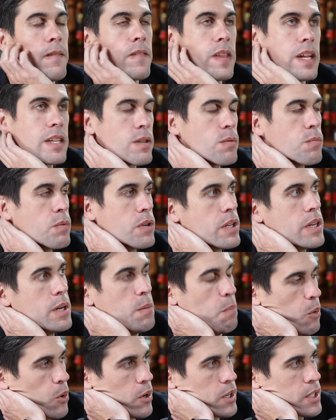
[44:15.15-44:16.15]
That's a really
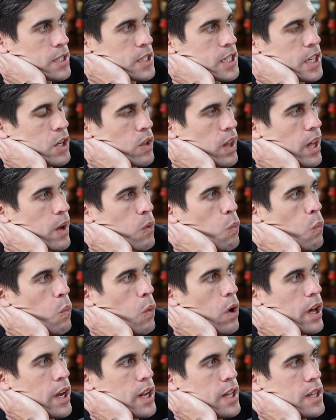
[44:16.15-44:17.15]
important skill. Like,
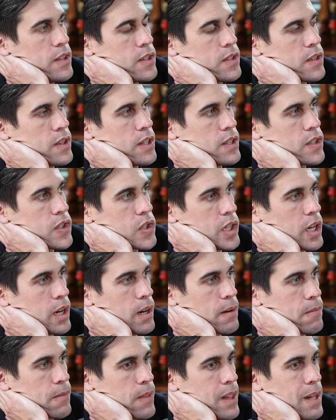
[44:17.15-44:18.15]
what is the
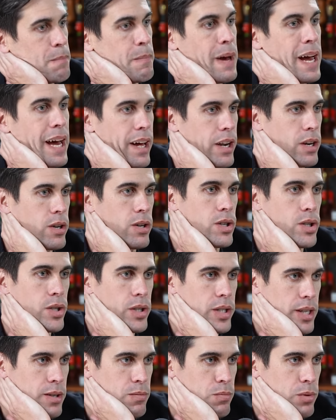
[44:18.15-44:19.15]
stuff that
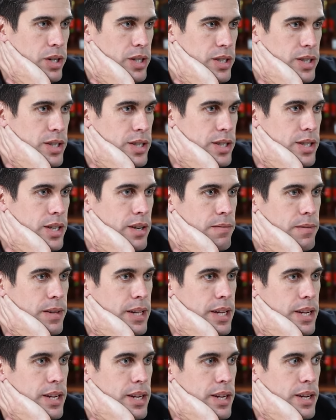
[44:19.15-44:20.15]
matters, and what is the stuff
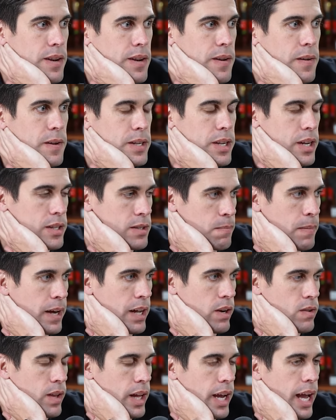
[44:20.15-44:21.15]
that doesn't matter
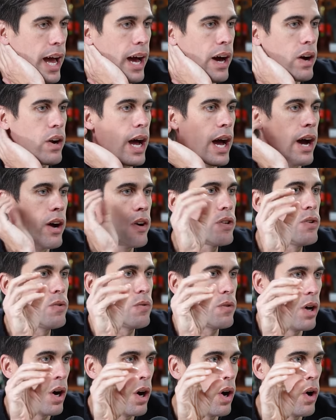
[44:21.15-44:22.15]
like yeah. how, how do you
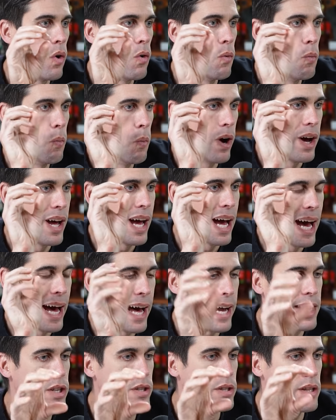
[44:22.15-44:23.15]
know what
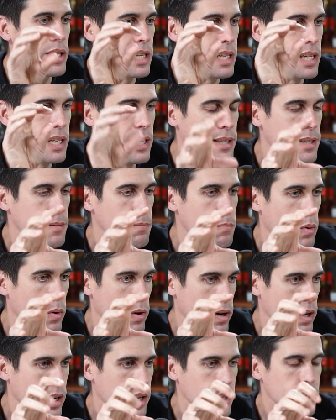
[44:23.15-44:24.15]
actually is
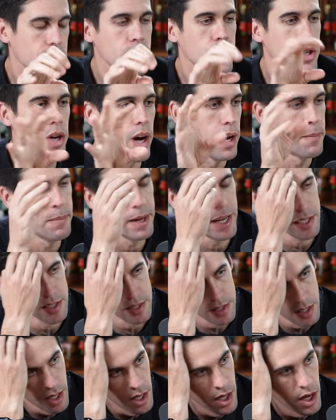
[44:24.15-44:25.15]
important because a job has
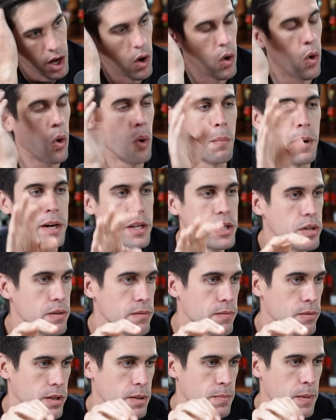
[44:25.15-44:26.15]
a whole bunch
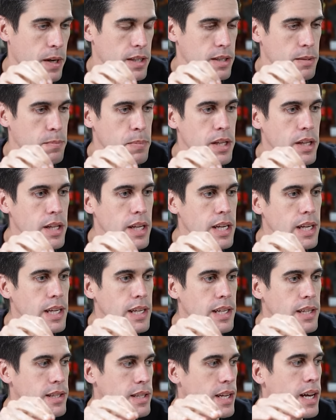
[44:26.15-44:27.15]
of
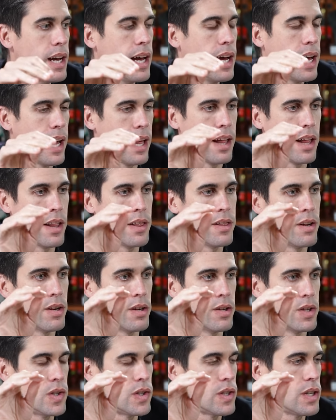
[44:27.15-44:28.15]
responsibilities uh,
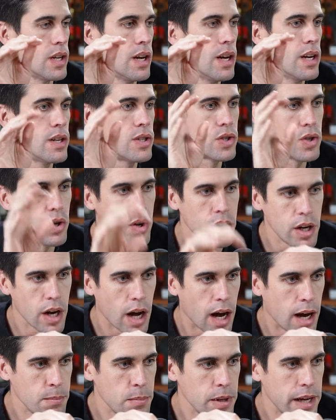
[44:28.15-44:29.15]
there's certain
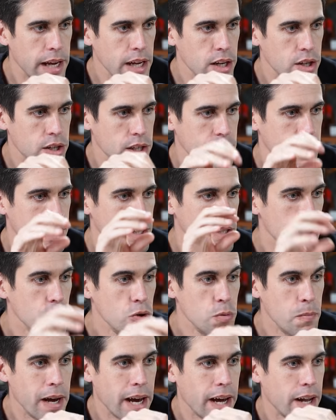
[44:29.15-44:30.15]
obligations that do
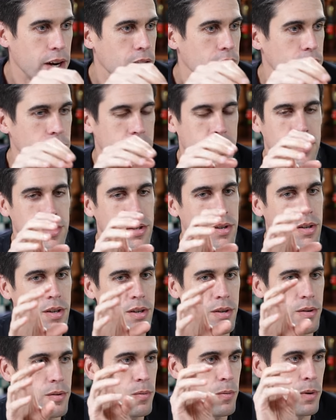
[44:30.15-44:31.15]
matter,
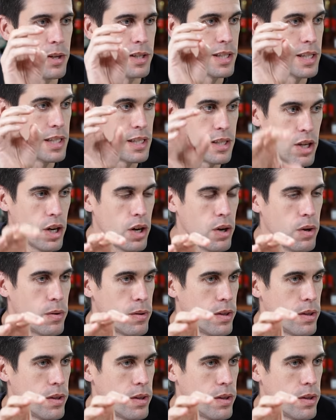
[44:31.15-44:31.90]
certain ones that don't.